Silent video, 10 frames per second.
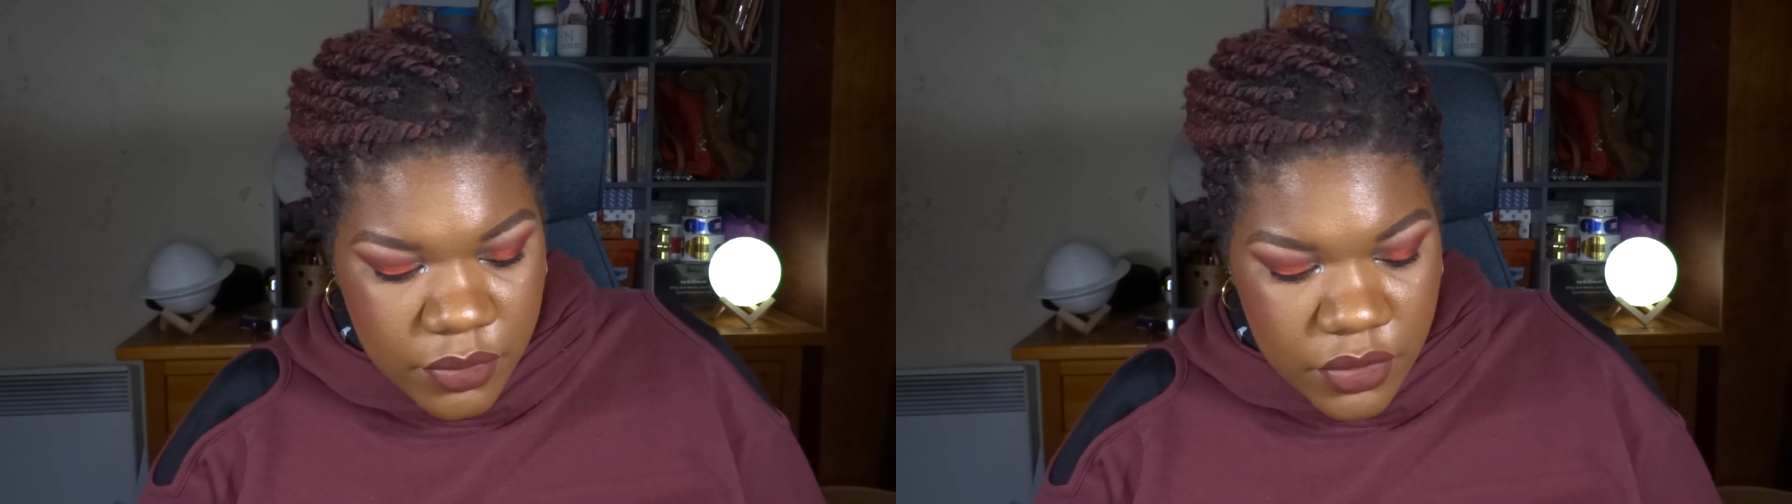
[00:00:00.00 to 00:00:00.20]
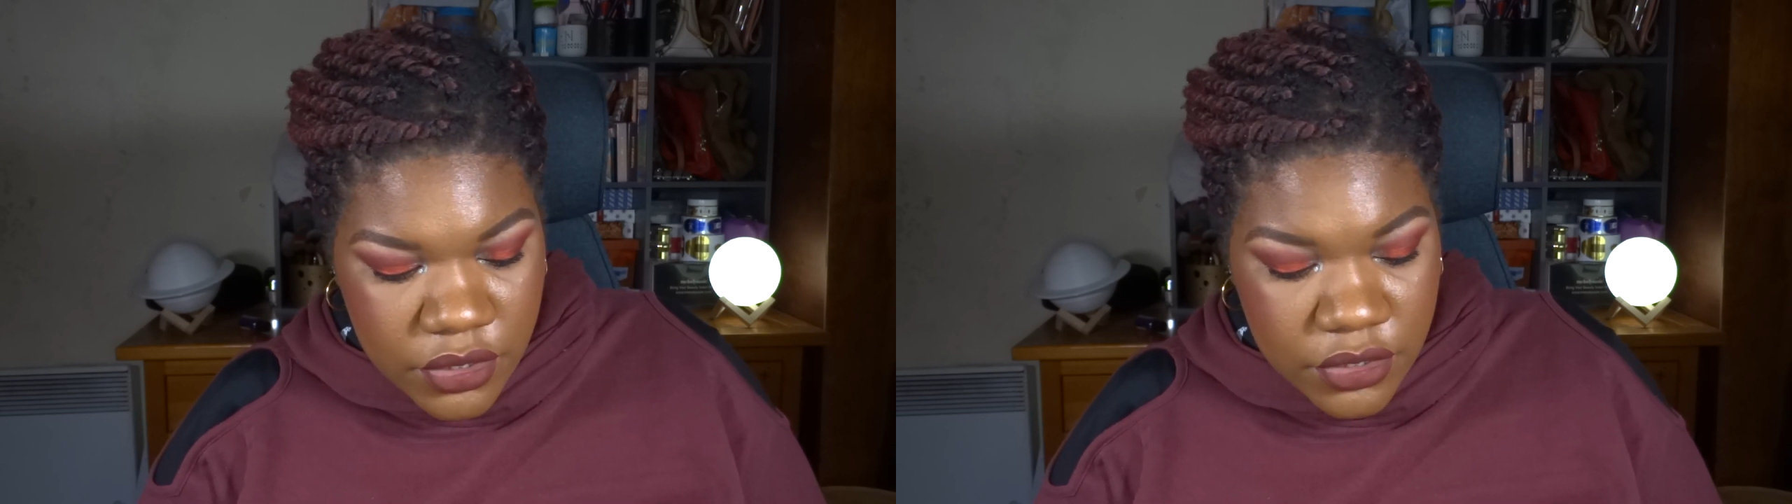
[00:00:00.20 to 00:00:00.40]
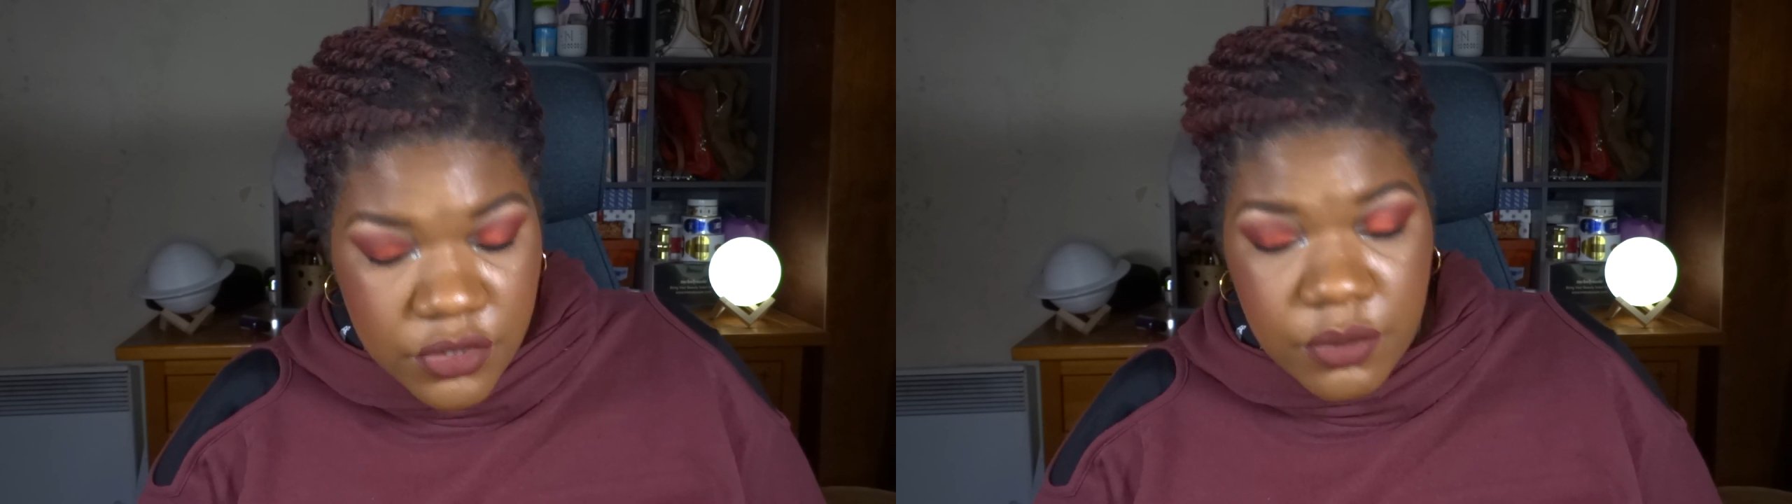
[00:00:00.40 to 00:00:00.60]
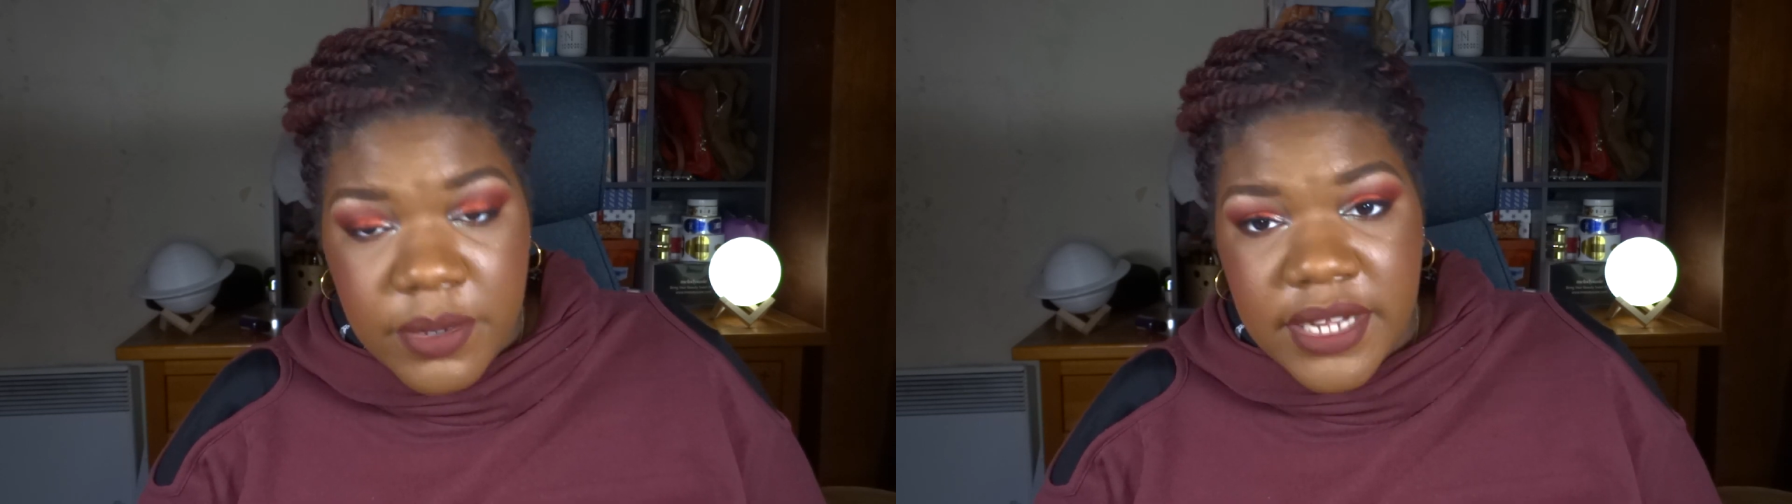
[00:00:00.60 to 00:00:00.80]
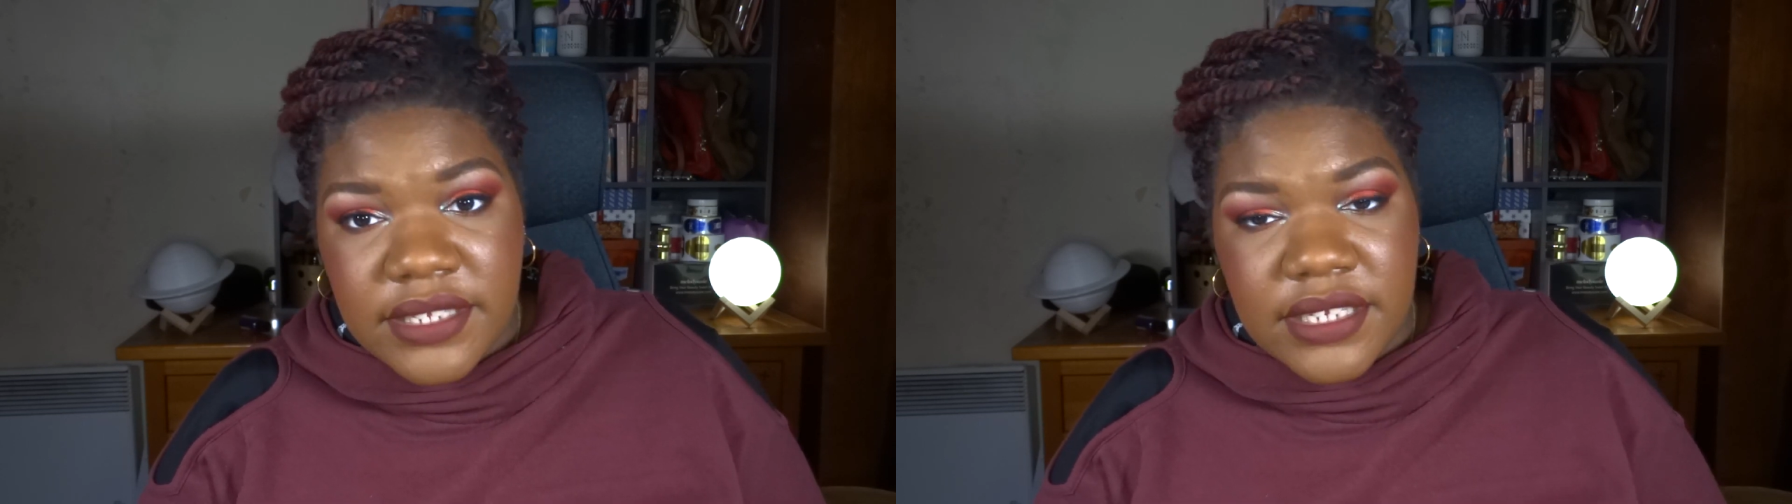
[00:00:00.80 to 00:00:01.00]

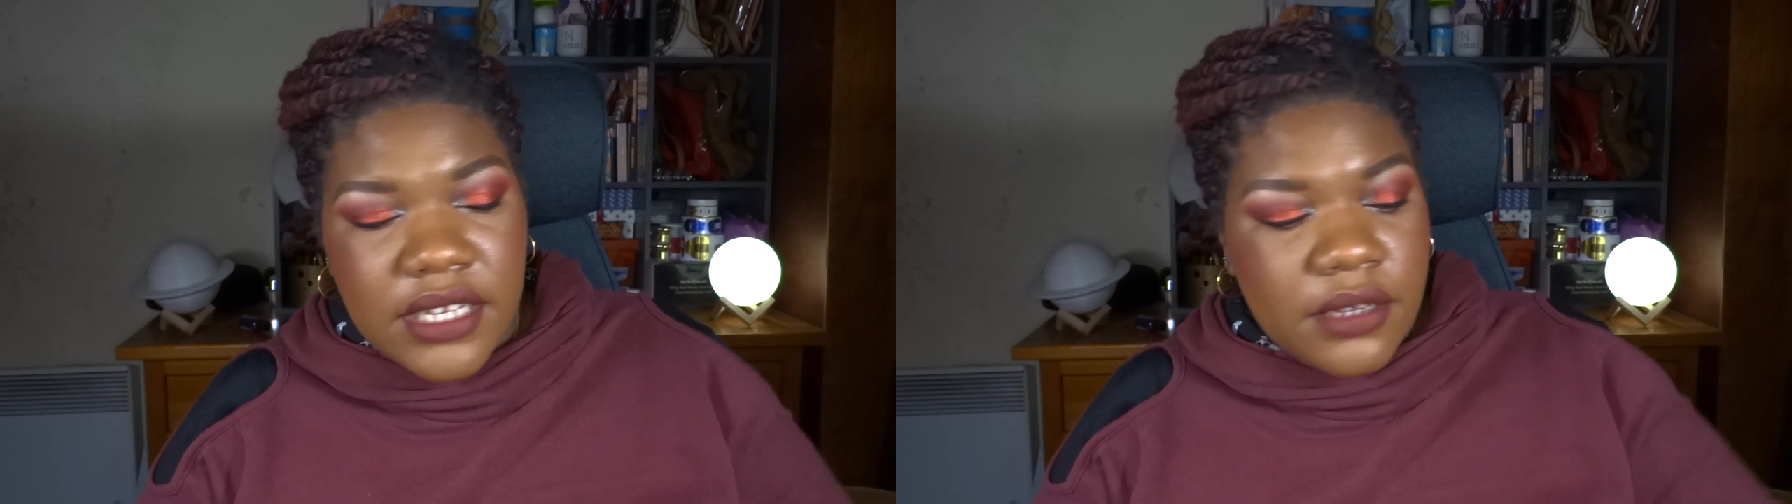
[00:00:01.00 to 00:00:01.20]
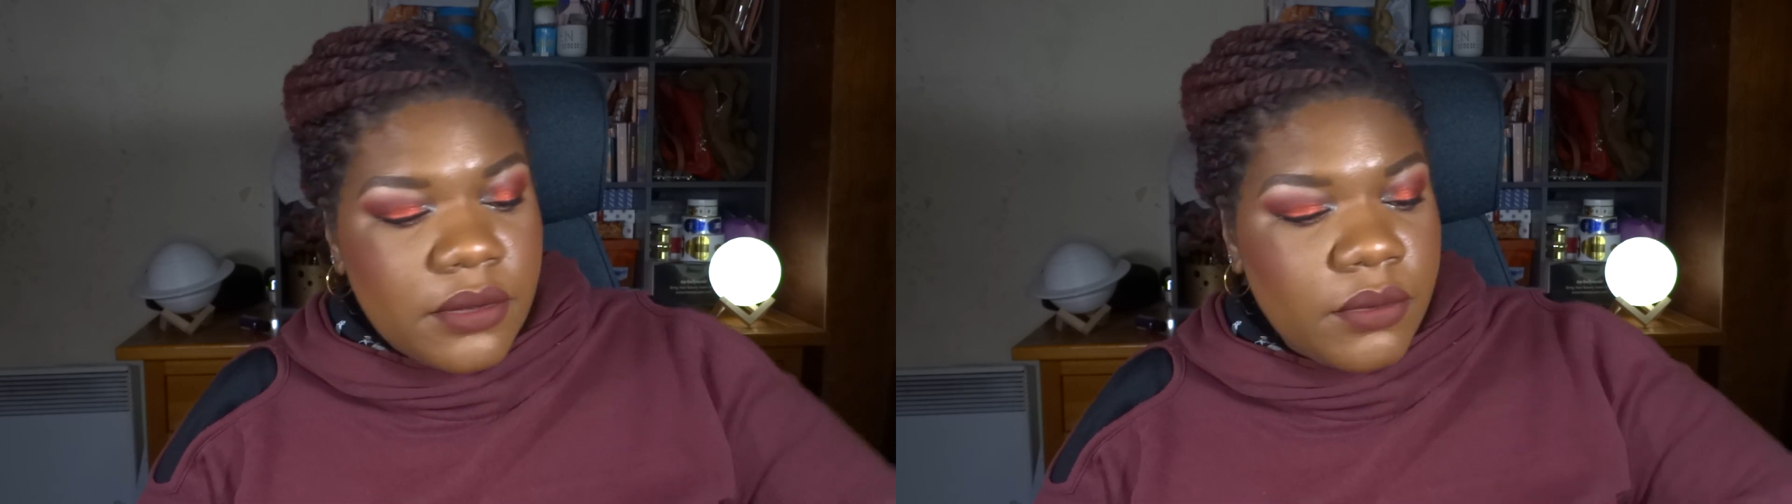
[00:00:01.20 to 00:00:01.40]
automatic